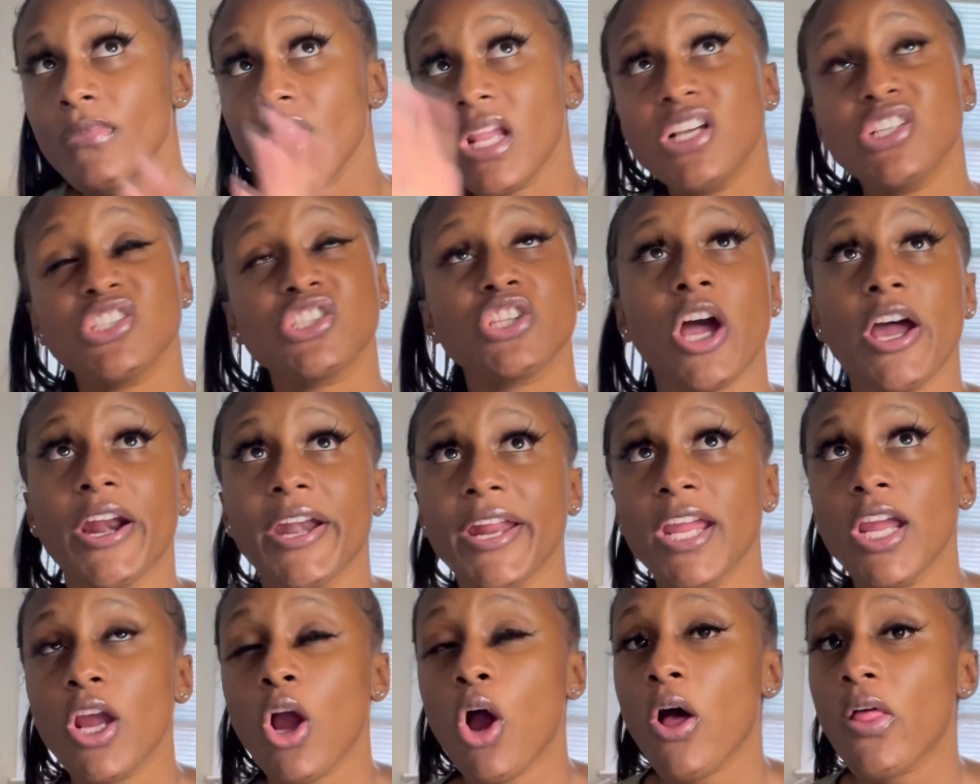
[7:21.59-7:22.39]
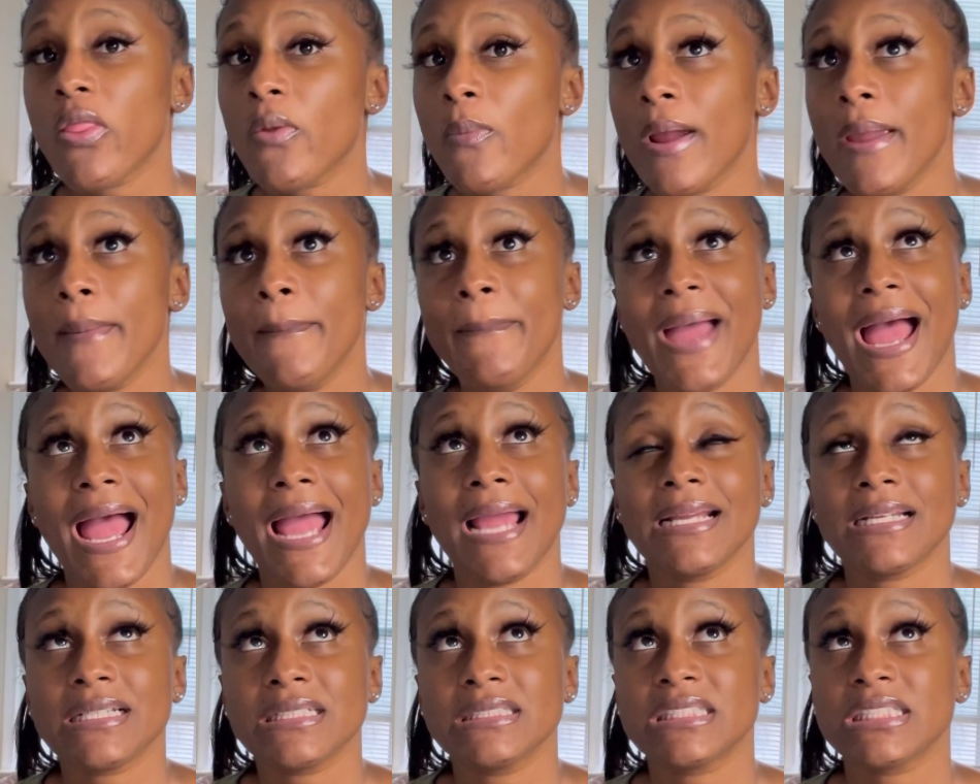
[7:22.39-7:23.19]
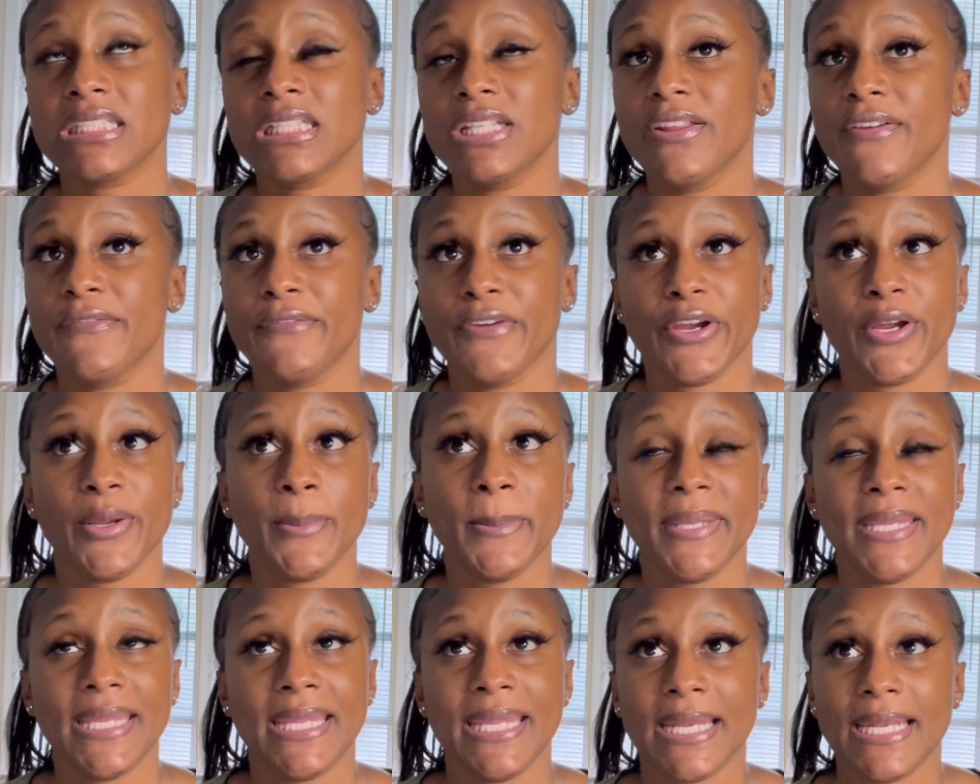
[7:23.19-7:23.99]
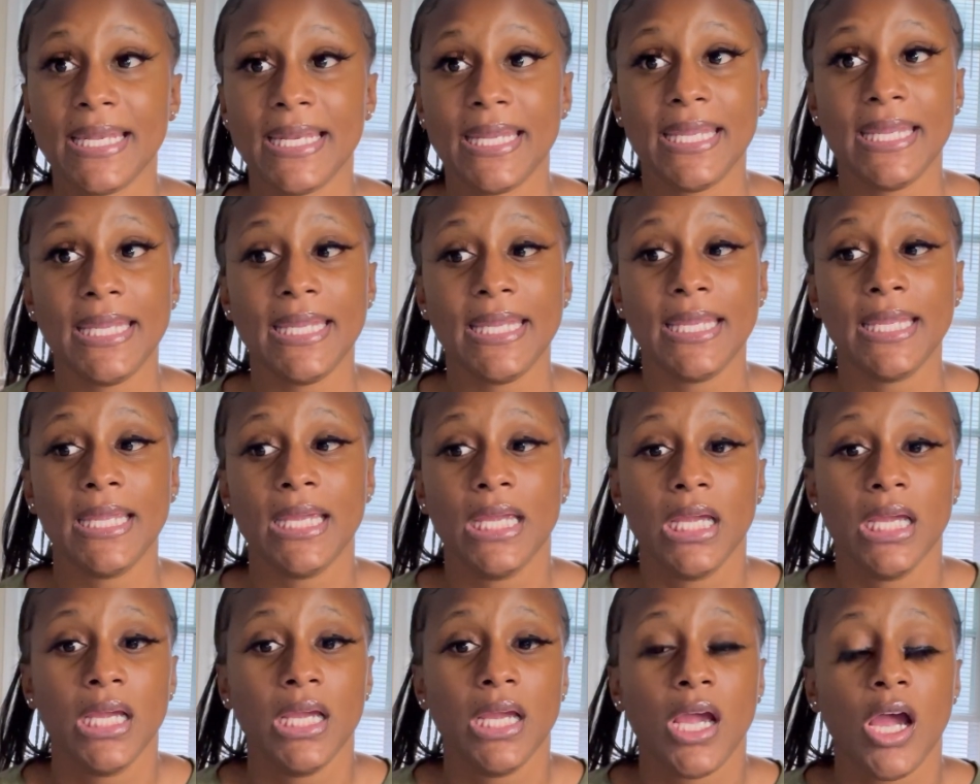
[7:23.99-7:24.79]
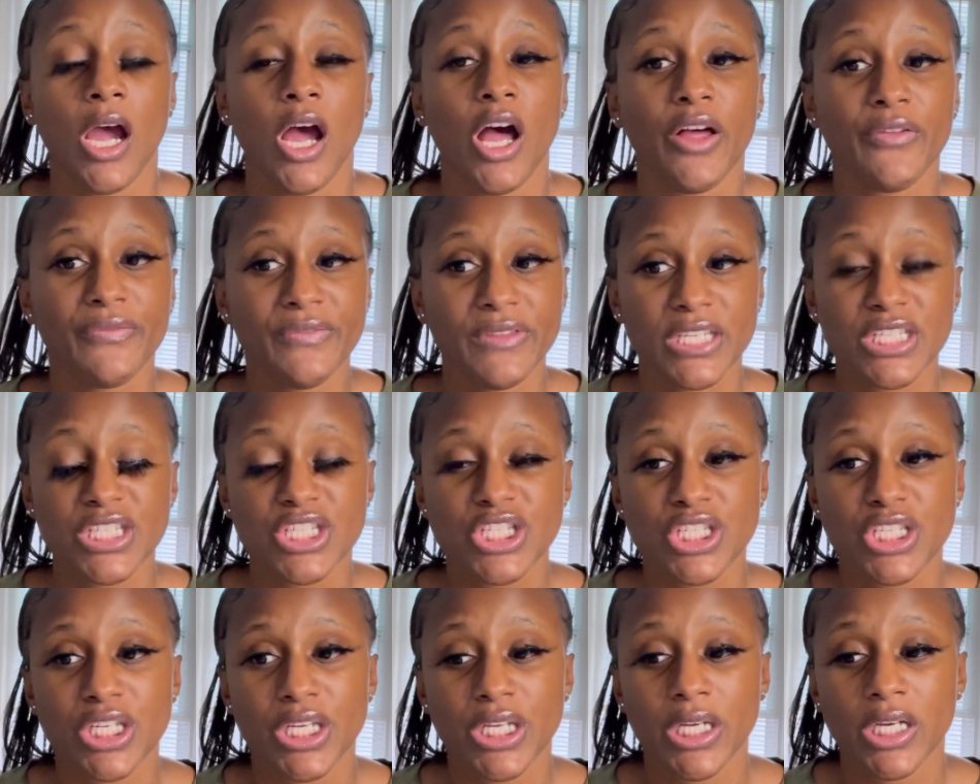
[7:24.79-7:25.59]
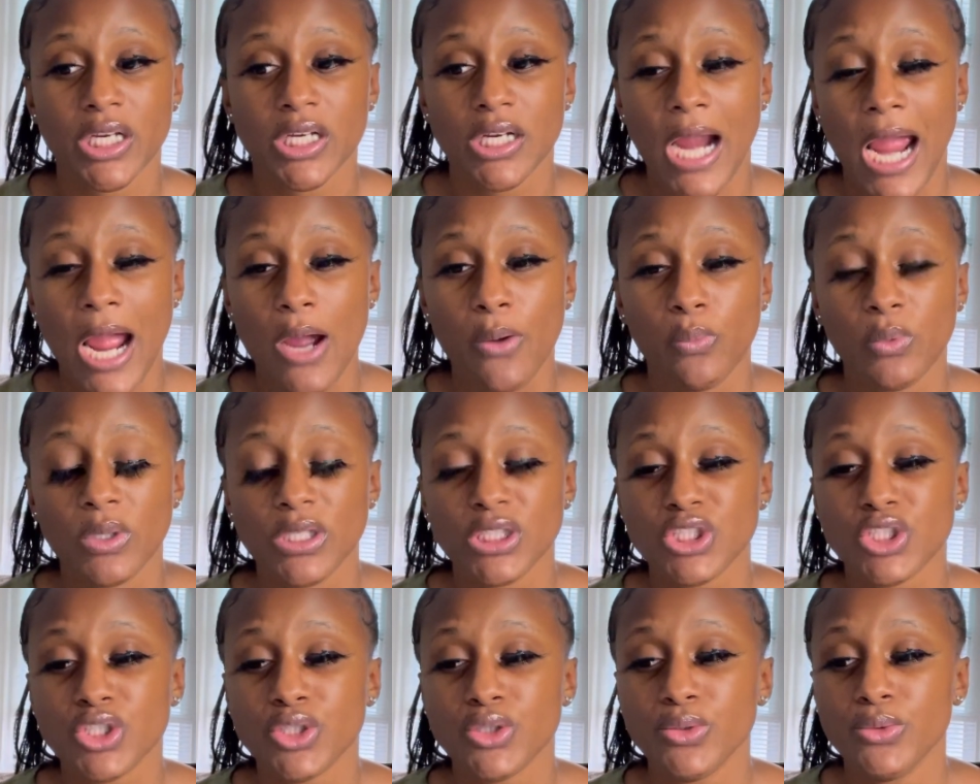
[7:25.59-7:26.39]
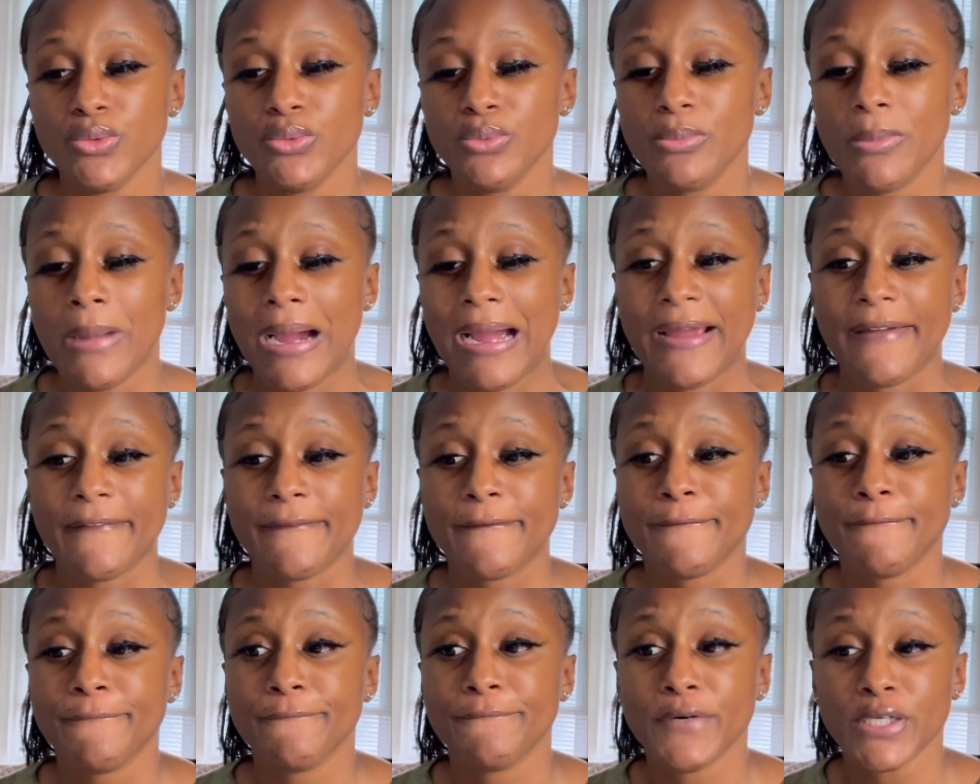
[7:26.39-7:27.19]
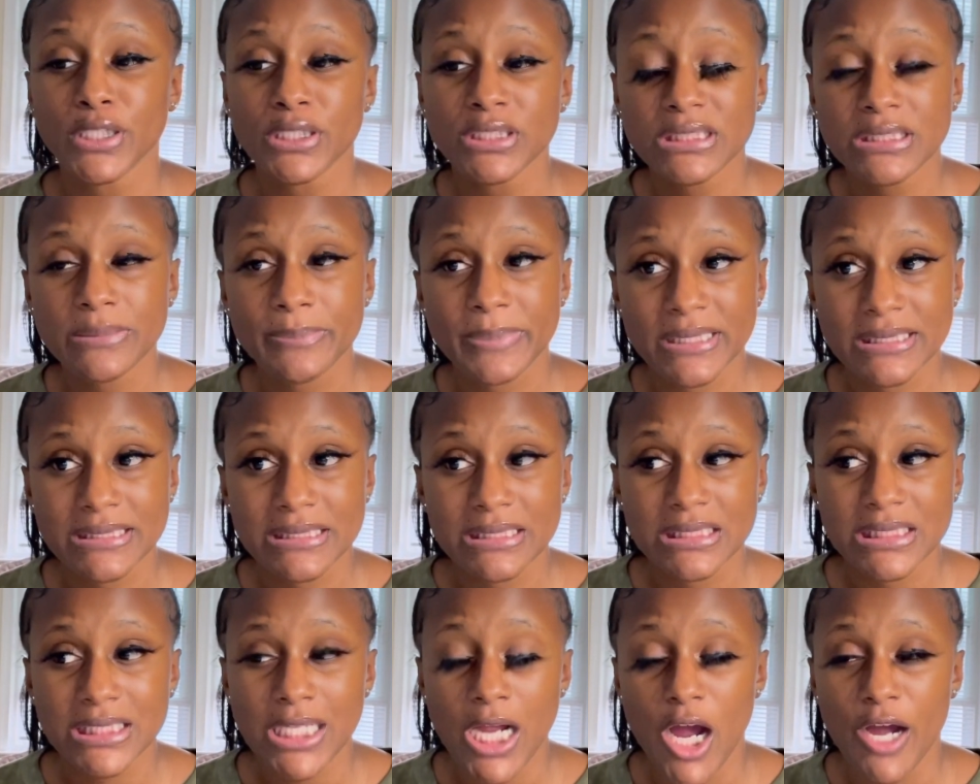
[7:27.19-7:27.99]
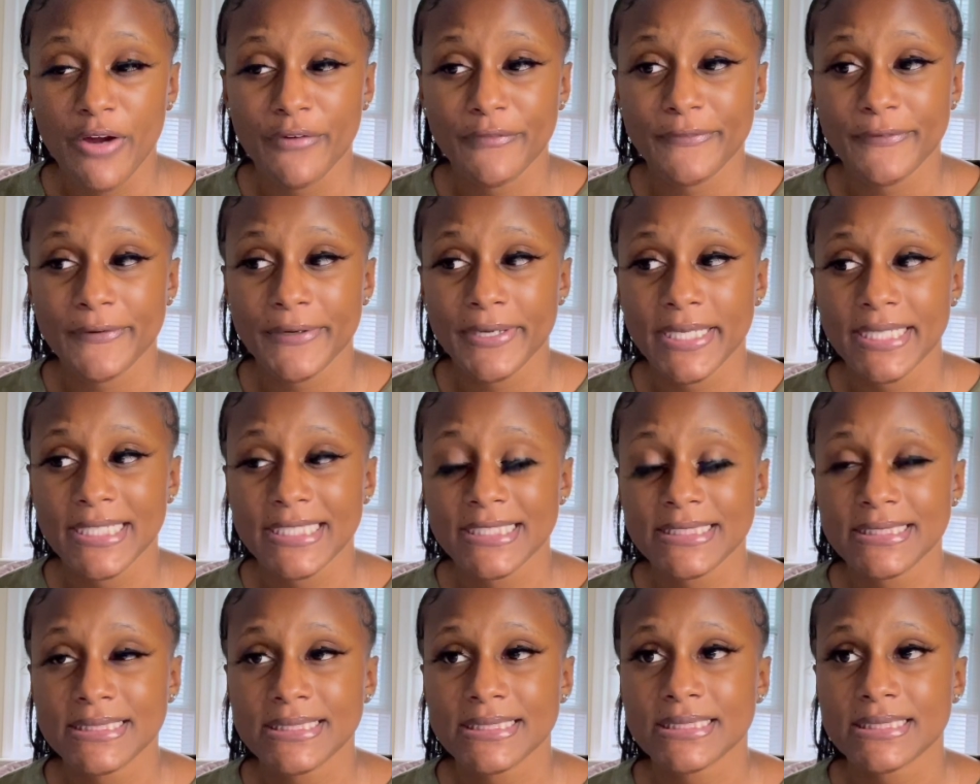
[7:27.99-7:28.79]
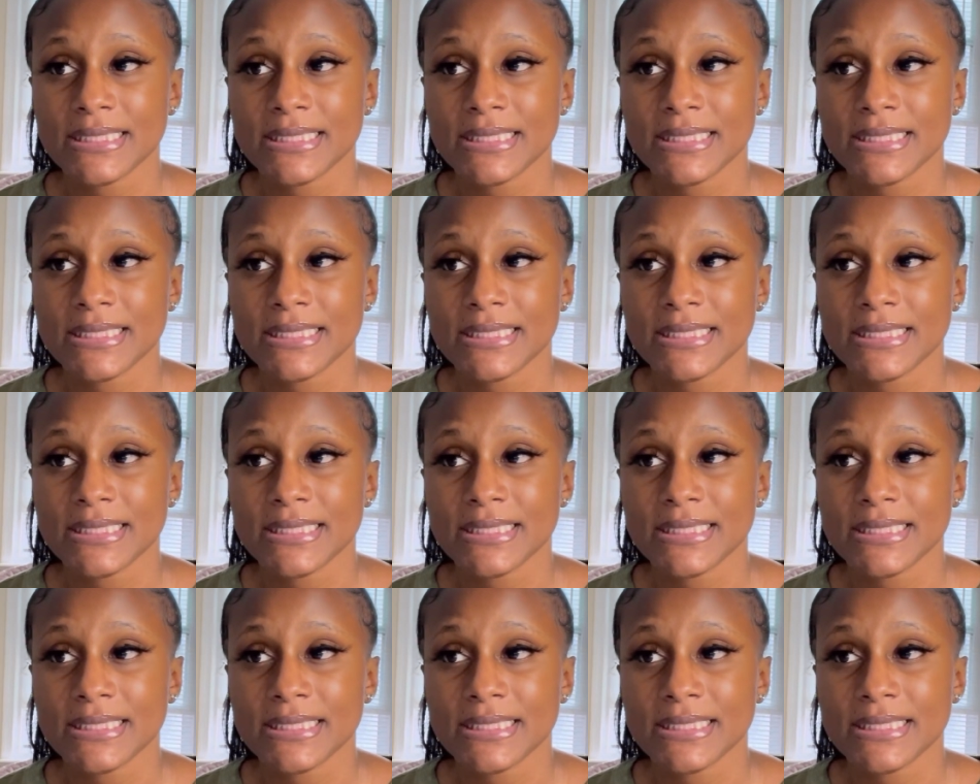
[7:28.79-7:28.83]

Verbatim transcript: Starting all the way back to the very beginning of this year, I went to my first business conference,